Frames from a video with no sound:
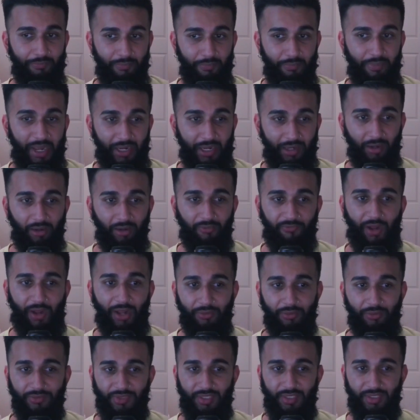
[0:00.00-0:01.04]
banger
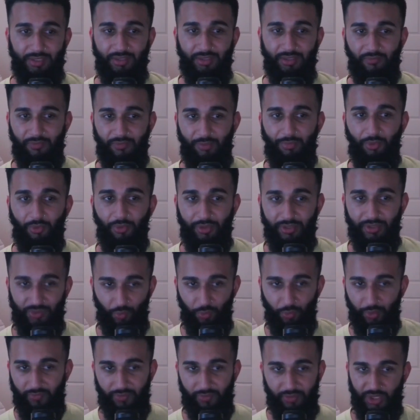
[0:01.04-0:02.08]
final season of The Boys
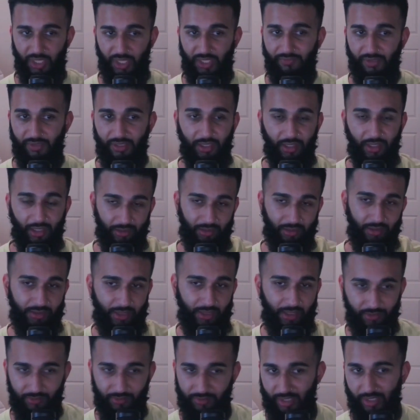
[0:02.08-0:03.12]
with Gen V characters,
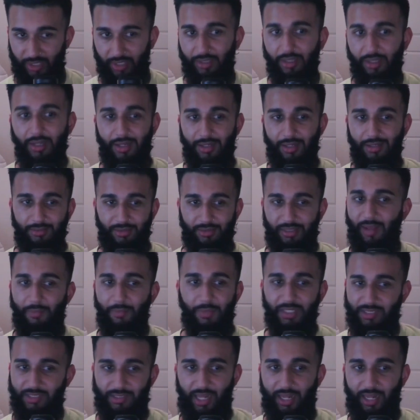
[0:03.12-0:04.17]
like you said, that
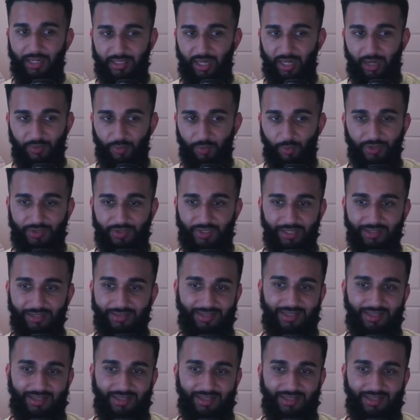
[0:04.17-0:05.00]
makes 10 times more sense.